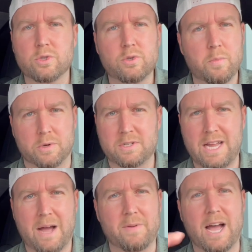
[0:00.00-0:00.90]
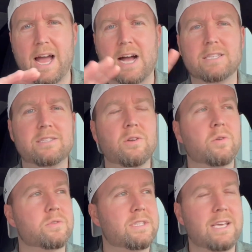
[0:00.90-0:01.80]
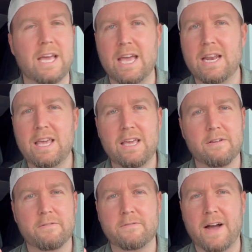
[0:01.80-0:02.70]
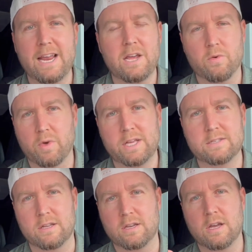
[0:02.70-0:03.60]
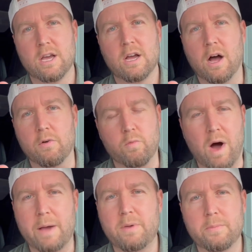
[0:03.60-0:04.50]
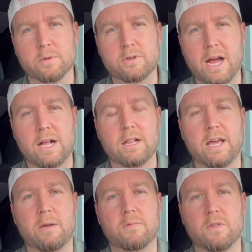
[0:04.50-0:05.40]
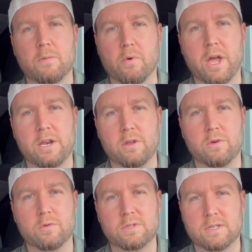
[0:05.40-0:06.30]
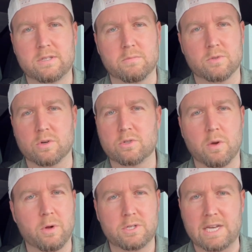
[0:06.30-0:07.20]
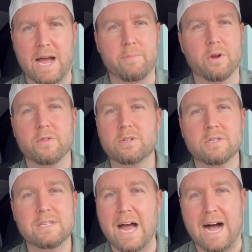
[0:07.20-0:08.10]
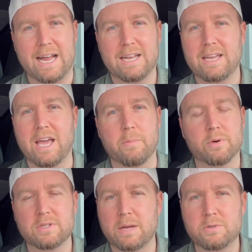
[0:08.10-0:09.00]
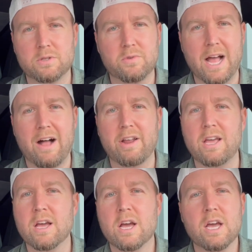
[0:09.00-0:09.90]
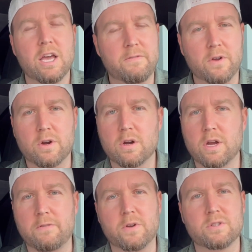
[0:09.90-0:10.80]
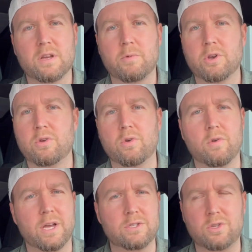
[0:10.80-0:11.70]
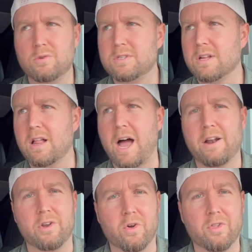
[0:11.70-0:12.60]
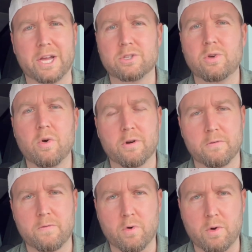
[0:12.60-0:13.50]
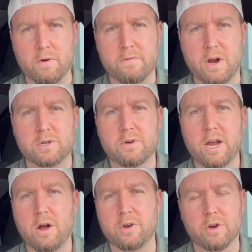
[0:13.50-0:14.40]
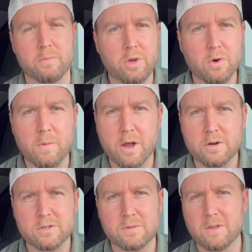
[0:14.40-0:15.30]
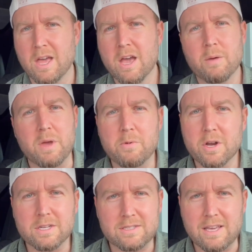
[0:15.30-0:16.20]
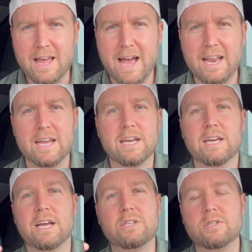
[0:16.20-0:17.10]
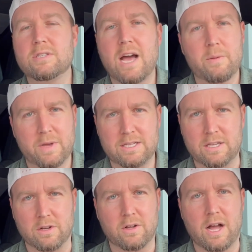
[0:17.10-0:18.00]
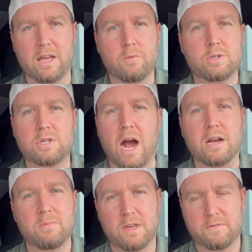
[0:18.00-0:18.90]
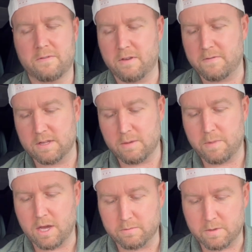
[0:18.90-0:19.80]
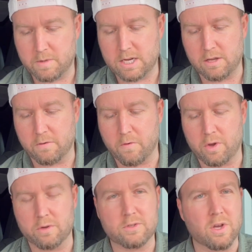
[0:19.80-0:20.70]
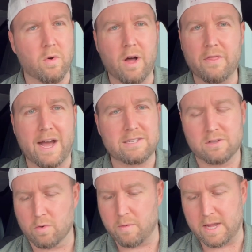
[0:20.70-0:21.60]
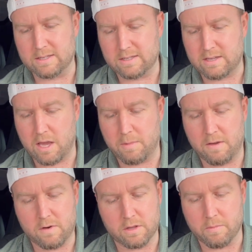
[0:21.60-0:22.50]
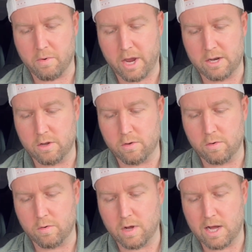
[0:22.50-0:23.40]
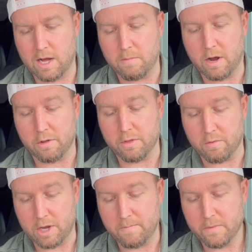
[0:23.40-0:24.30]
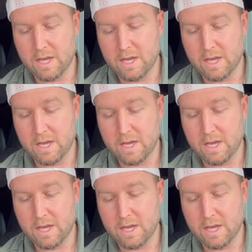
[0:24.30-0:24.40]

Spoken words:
super snappy. I still don't see any fighting reason of why people try to claim that the brand new systems are so much snappier. They're just not. And again, perception's reality. If you're someone who is used to, I don't know, like a 240 refresh rate on your computer monitor or something, maybe you're going to see that. It's just not a big deal. It would shock me if it becomes a big deal for you. So that still remains the same even on the brand new Model 3.